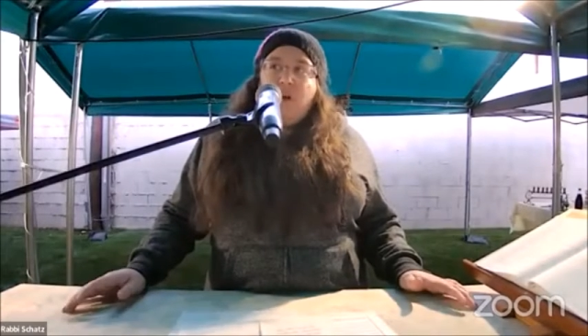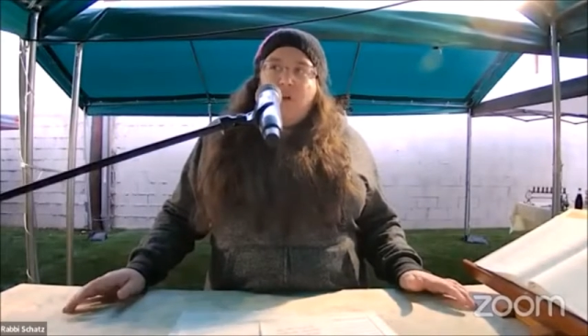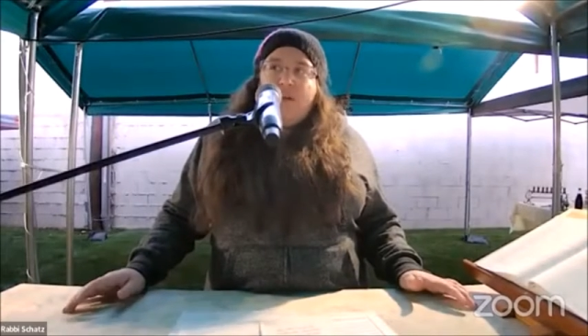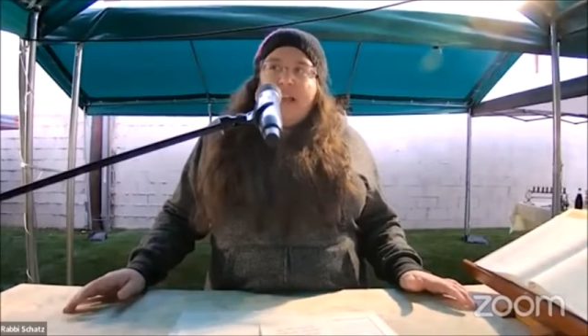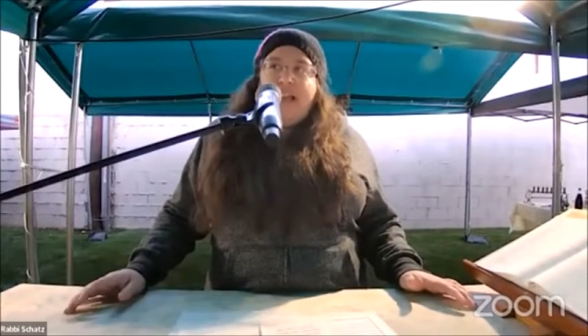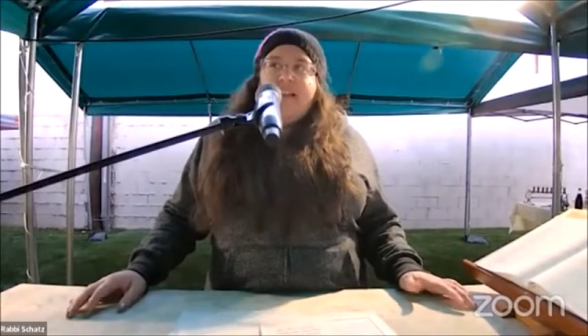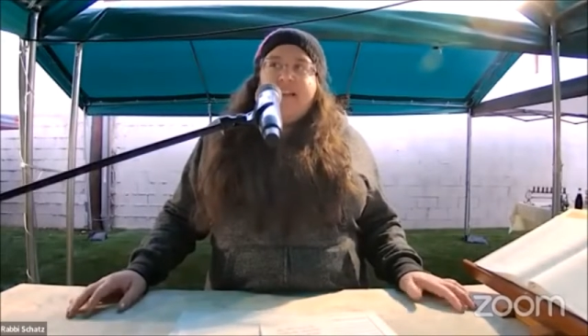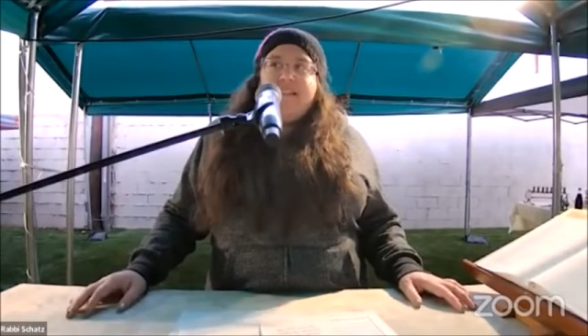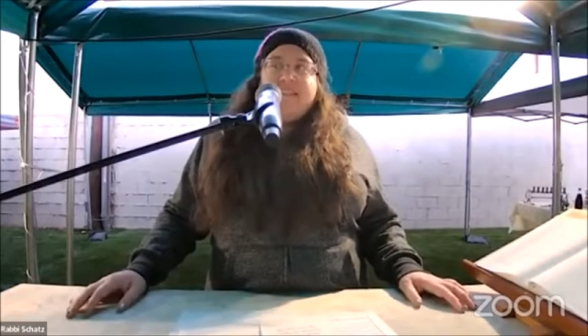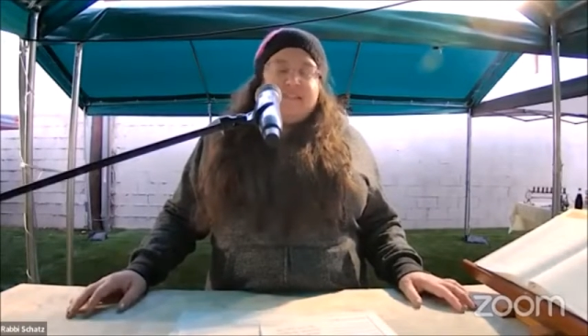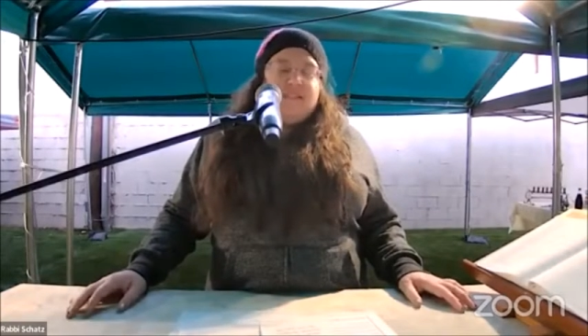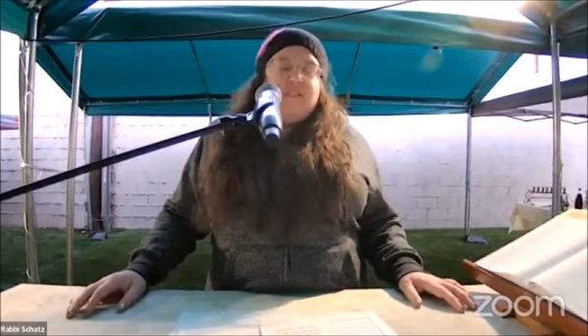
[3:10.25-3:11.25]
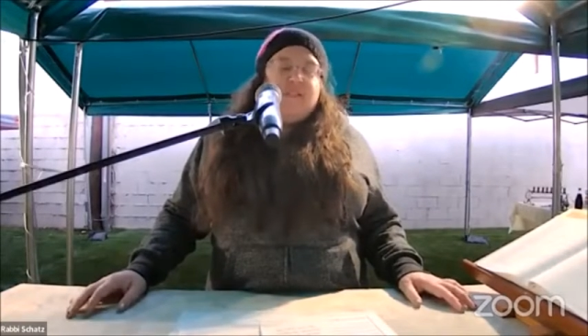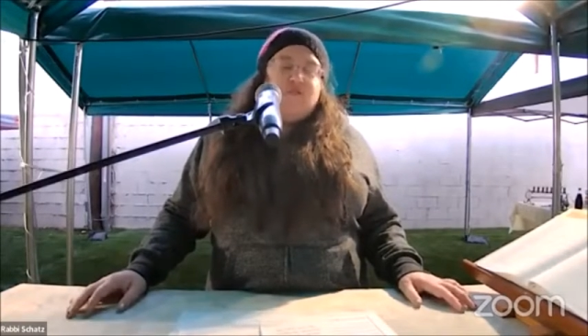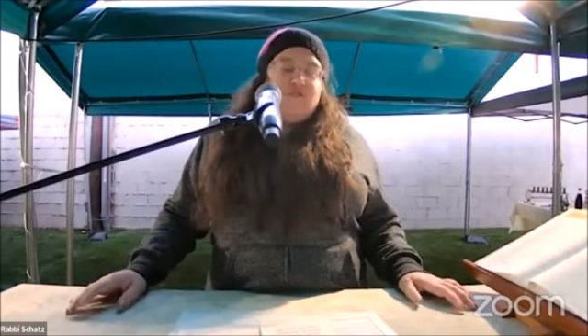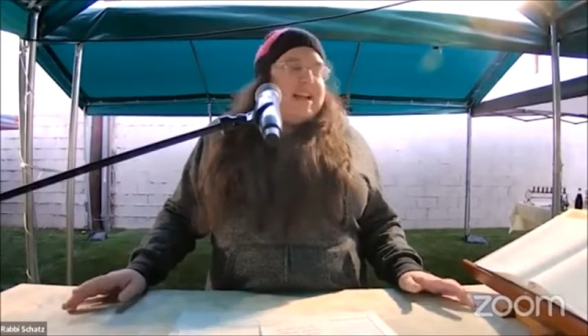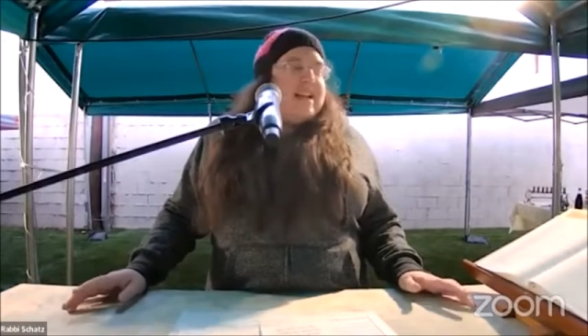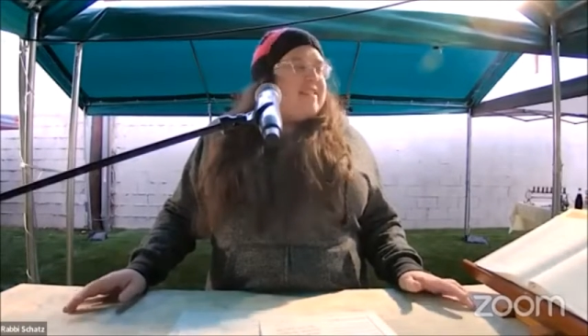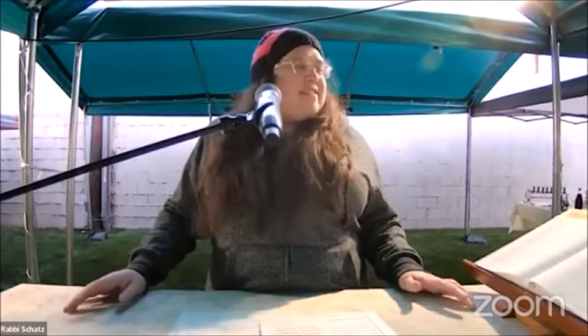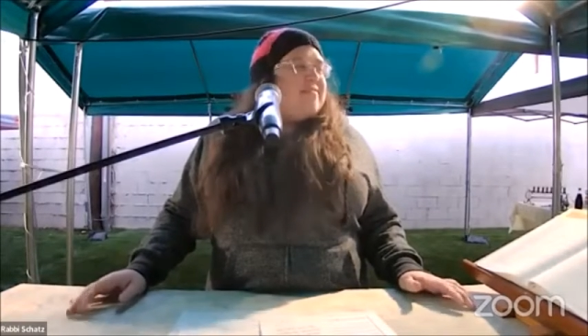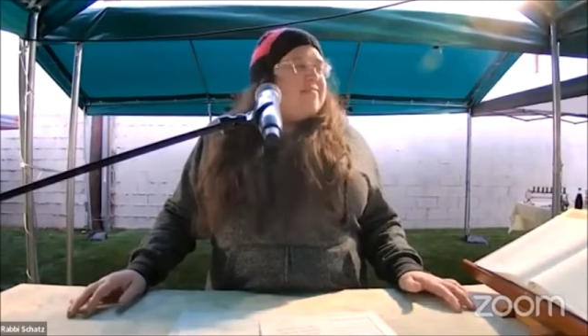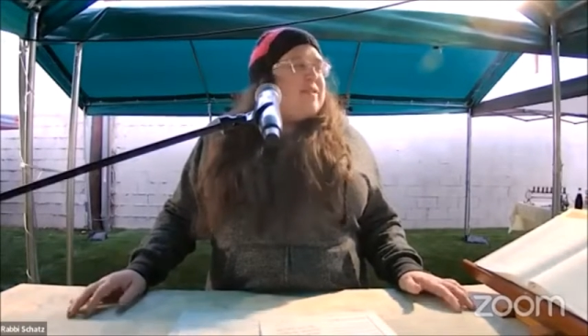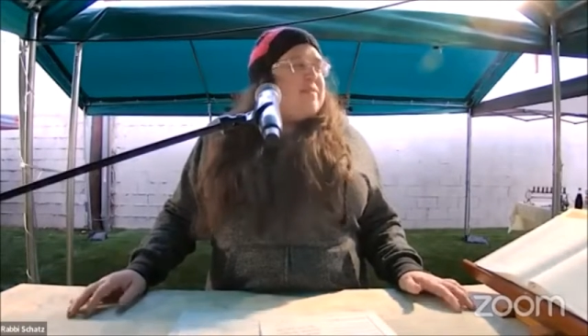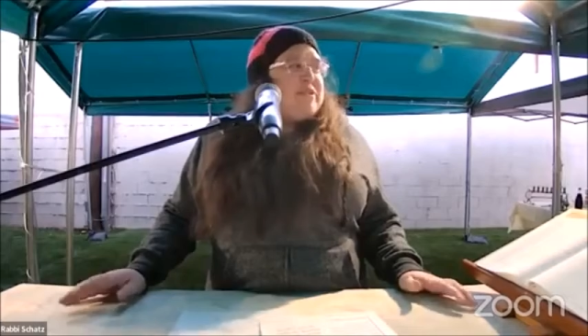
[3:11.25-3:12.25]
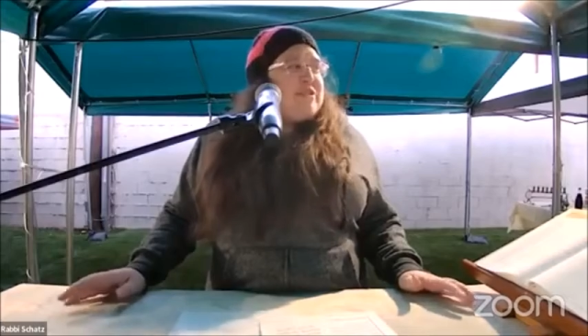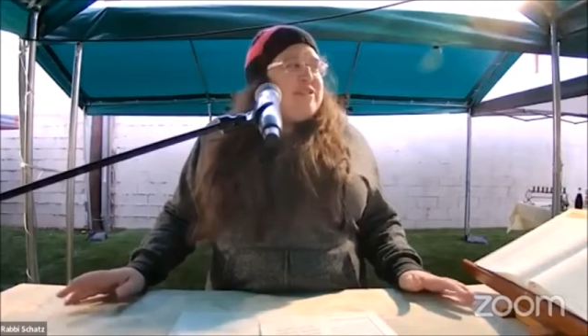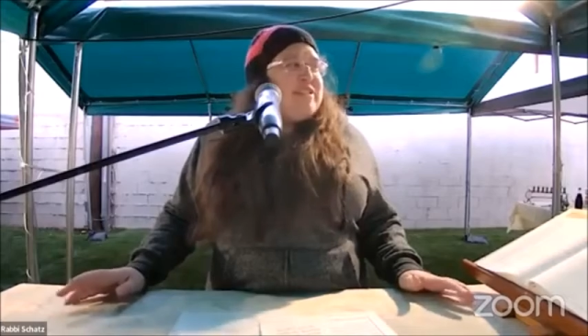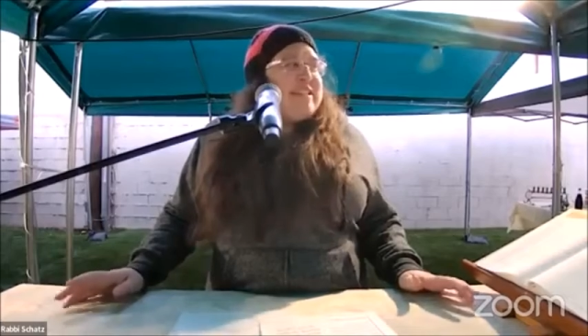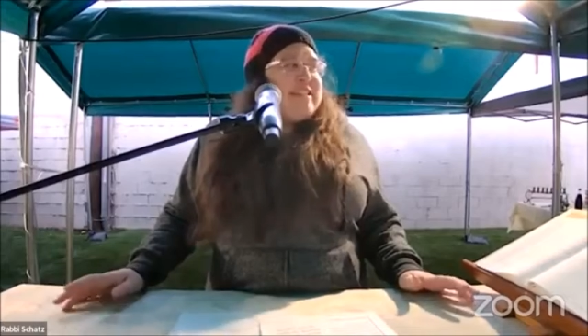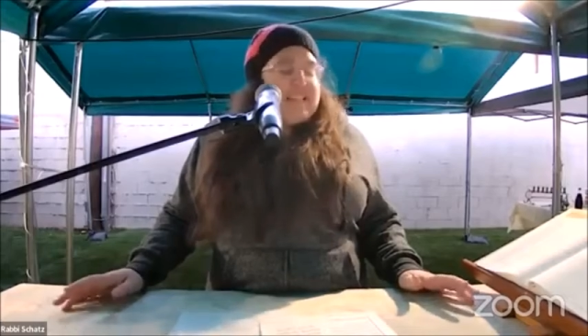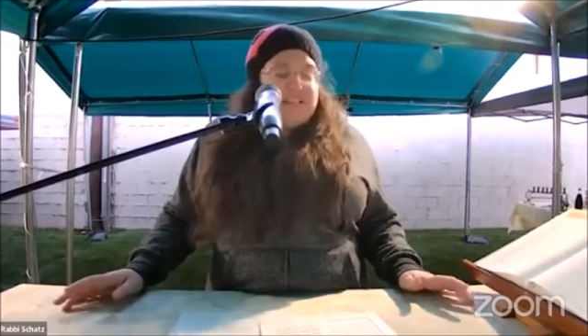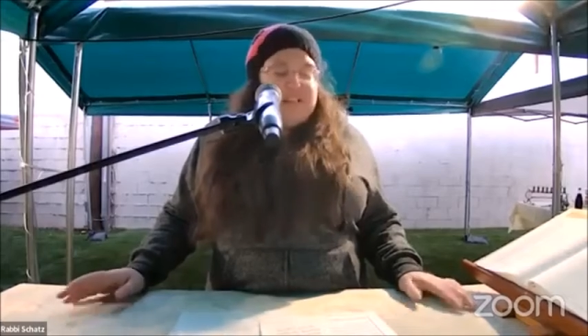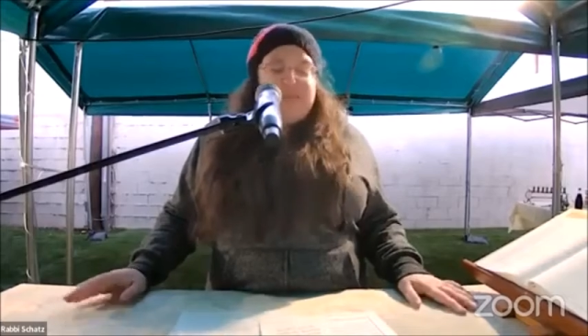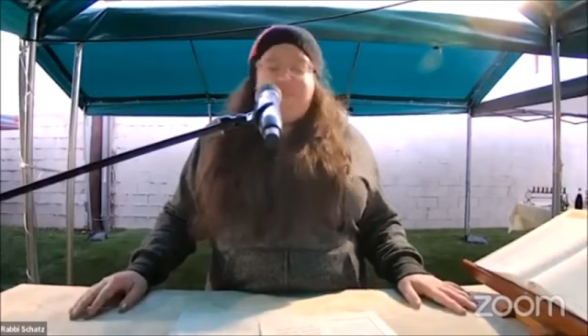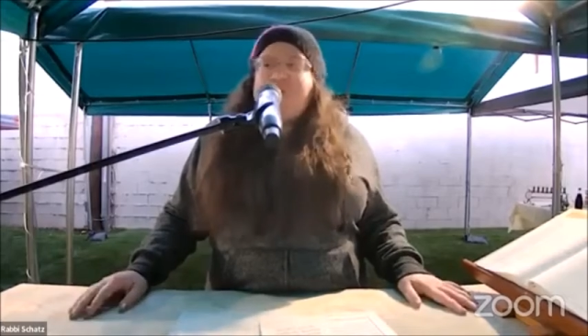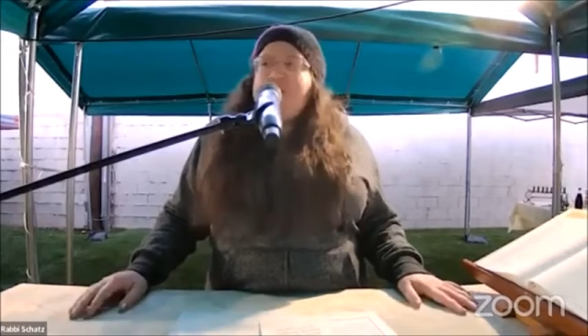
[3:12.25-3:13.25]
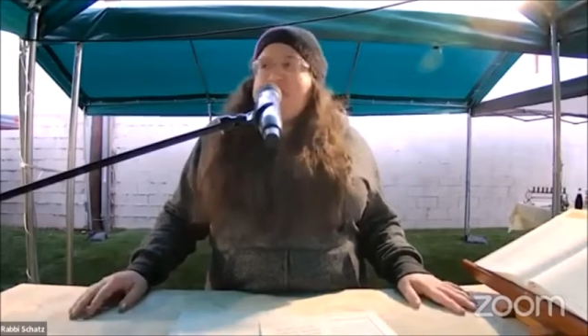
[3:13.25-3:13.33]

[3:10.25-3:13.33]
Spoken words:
Okay, great. The Mishnah is going to tell us what you